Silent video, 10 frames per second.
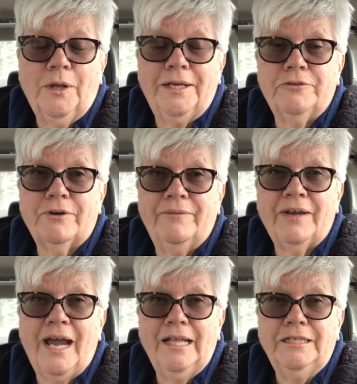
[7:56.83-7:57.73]
I had to drive
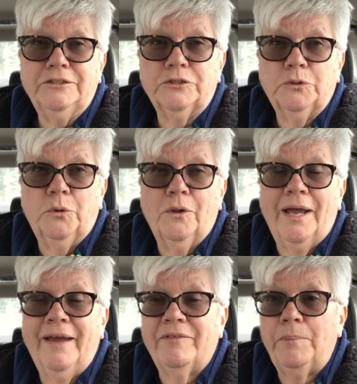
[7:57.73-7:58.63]
Kylie to school.
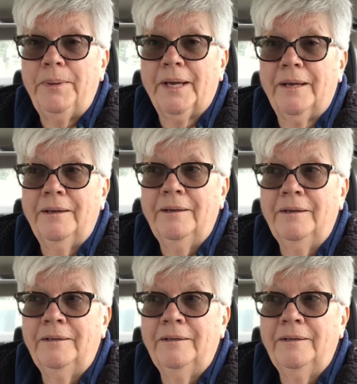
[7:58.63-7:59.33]
I have to pick